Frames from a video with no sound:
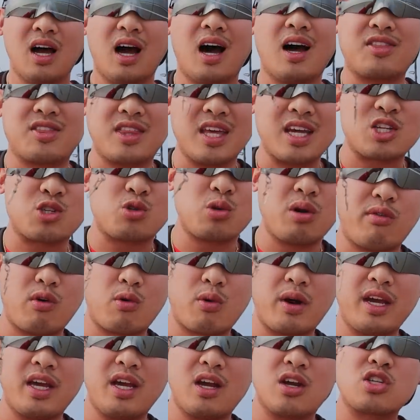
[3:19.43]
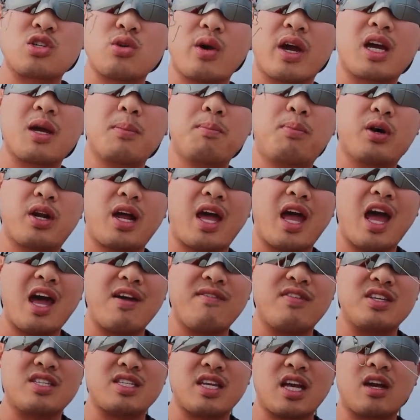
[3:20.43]
a thick swivel right here so I can put a
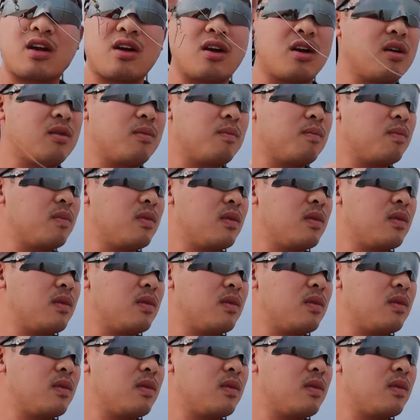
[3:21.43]
heavy sinker,